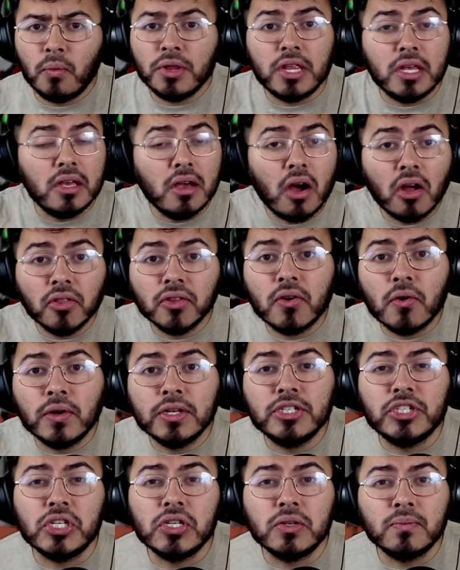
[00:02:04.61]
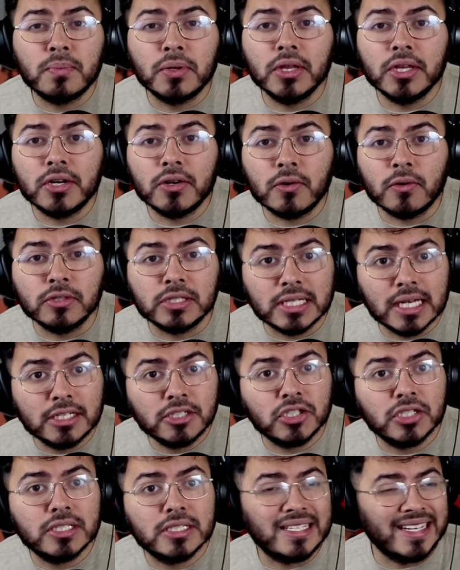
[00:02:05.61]
With the ongoing geopolitical
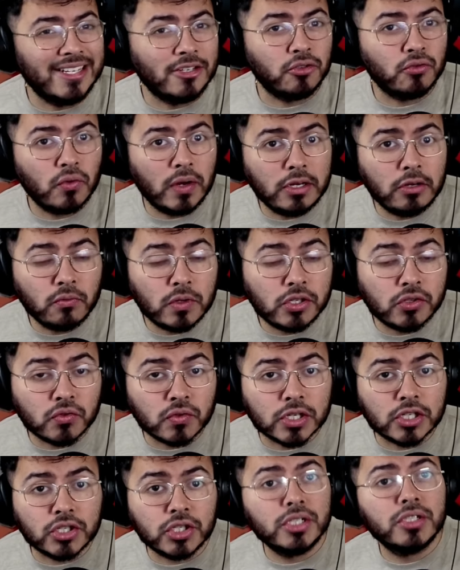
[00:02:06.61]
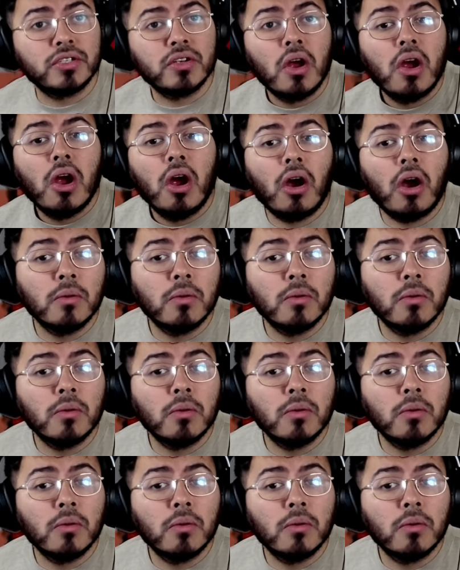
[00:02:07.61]
tensions and trade restrictions,